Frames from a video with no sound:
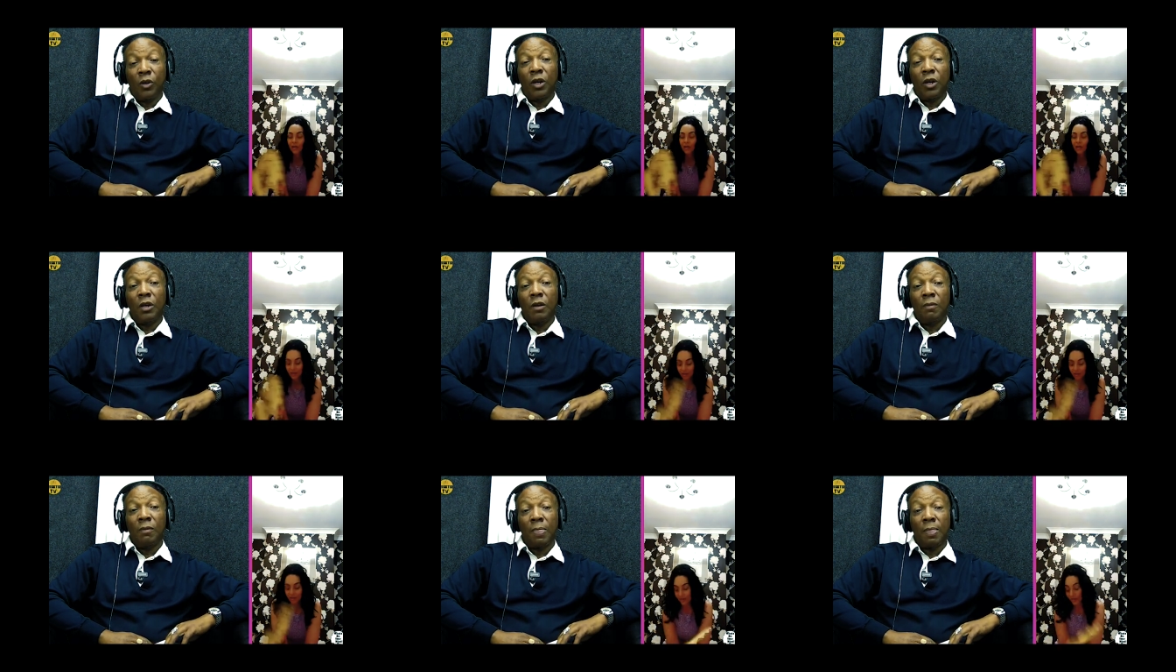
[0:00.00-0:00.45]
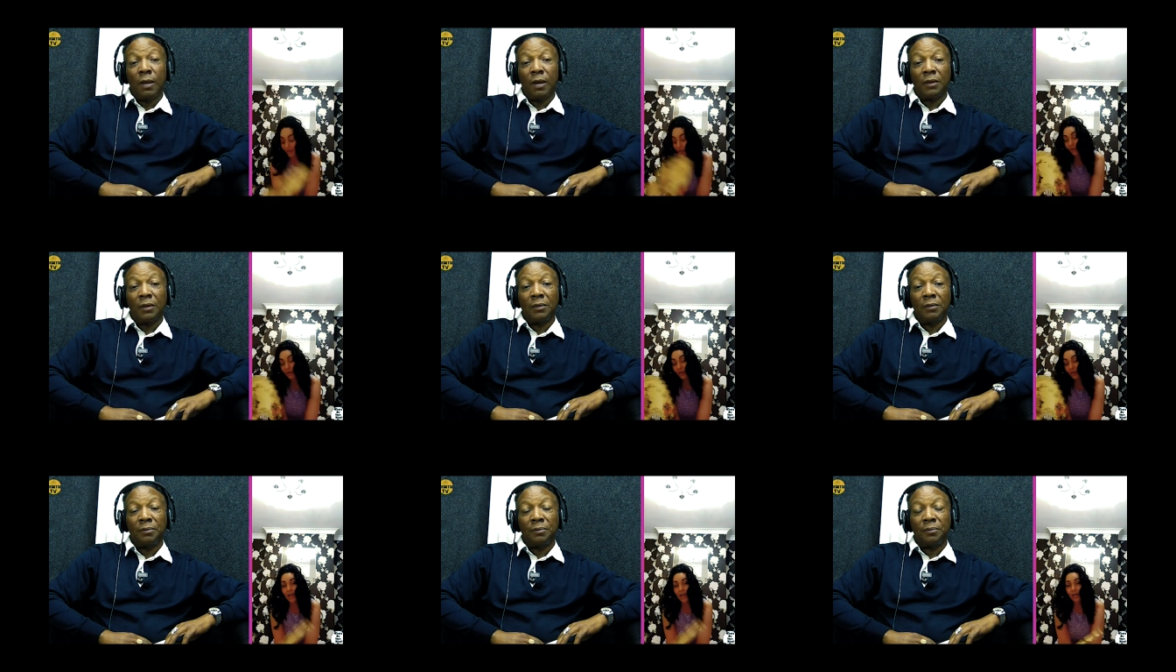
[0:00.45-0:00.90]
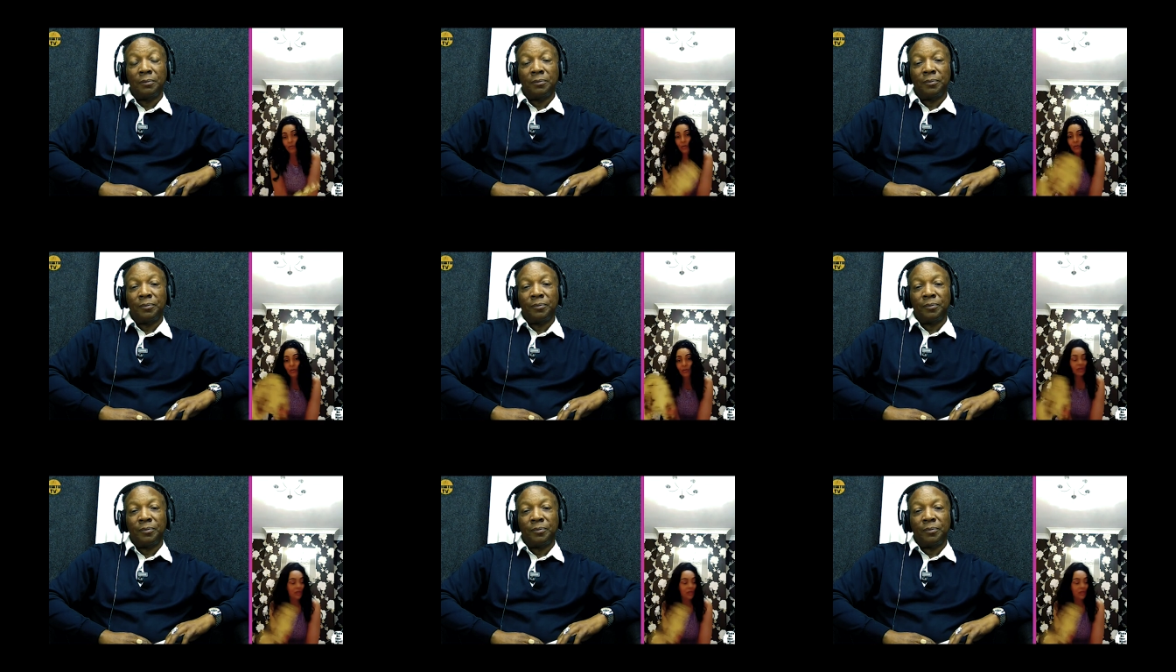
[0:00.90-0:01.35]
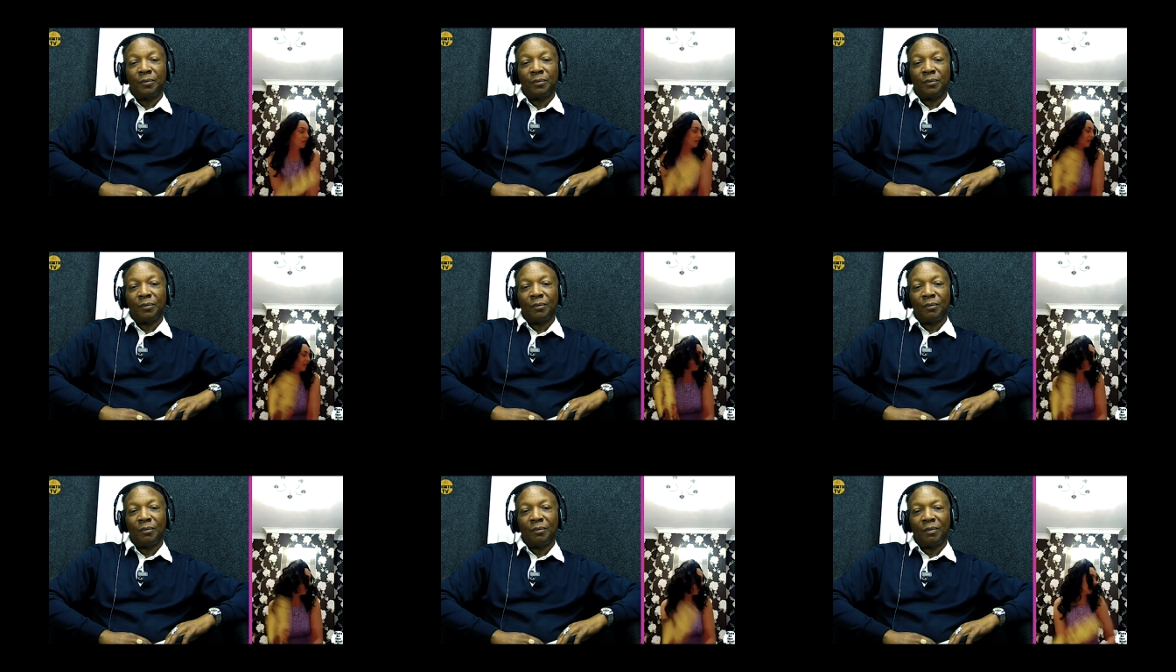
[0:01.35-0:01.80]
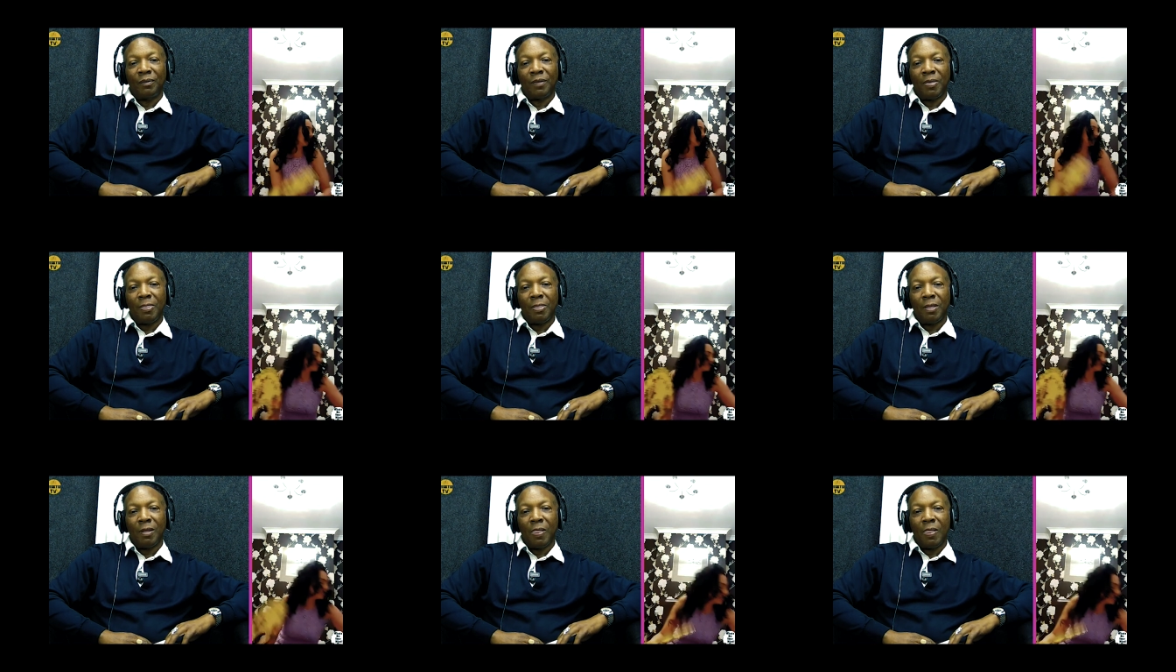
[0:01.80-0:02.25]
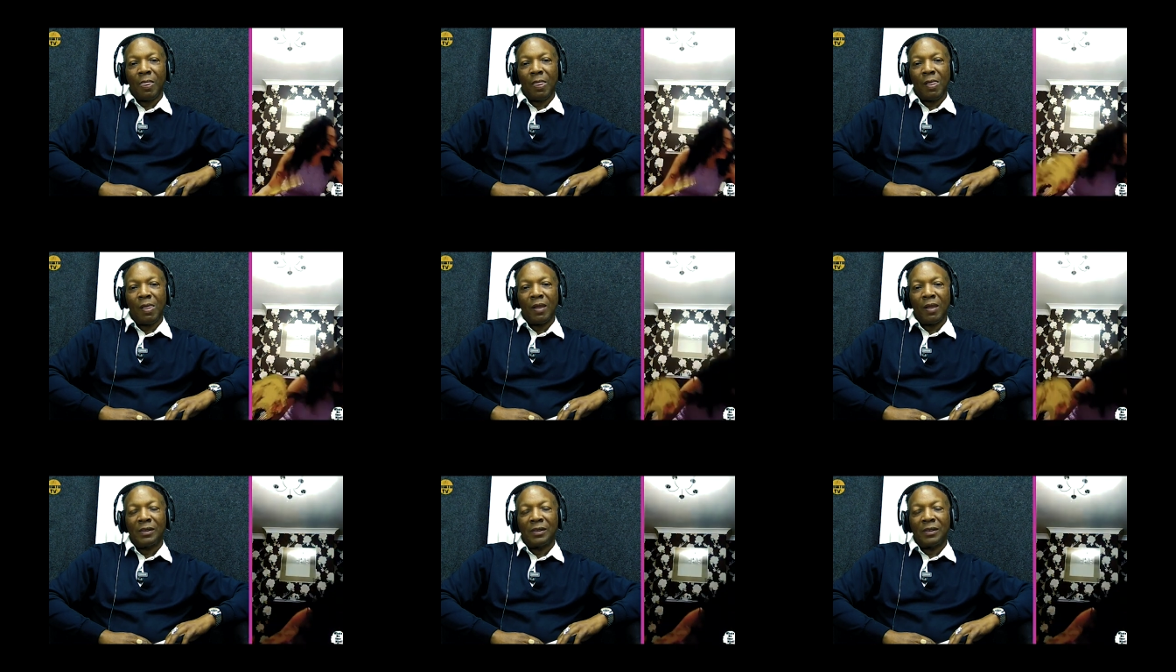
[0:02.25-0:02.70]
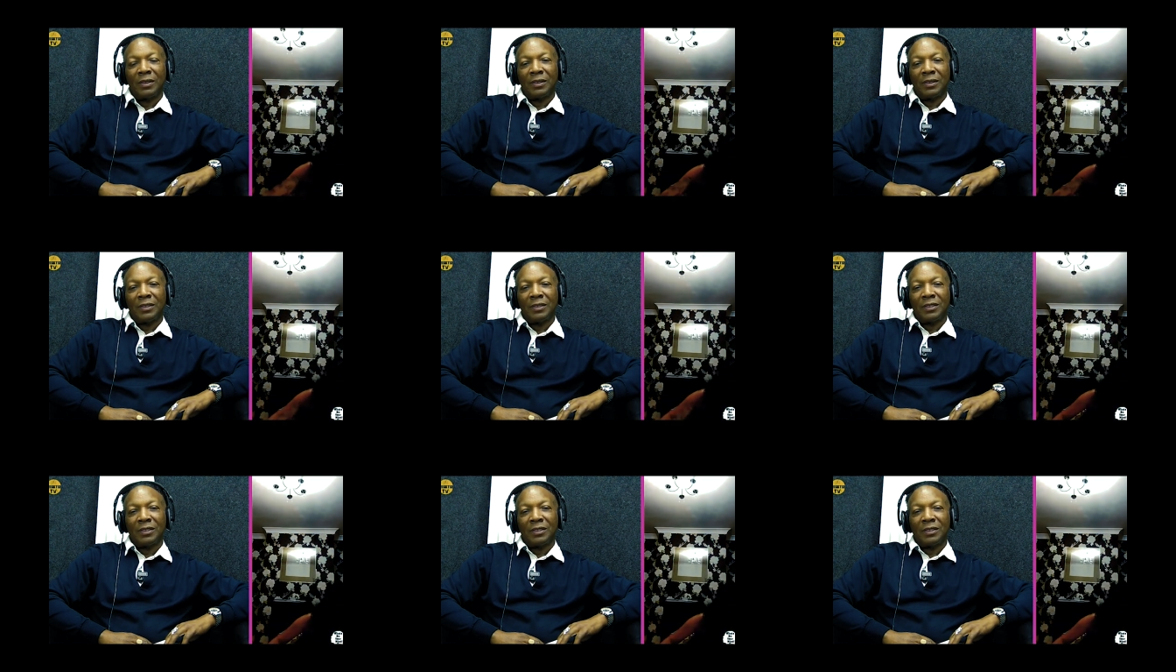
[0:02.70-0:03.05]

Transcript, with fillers: Okay. Did two albums. I think I have one here.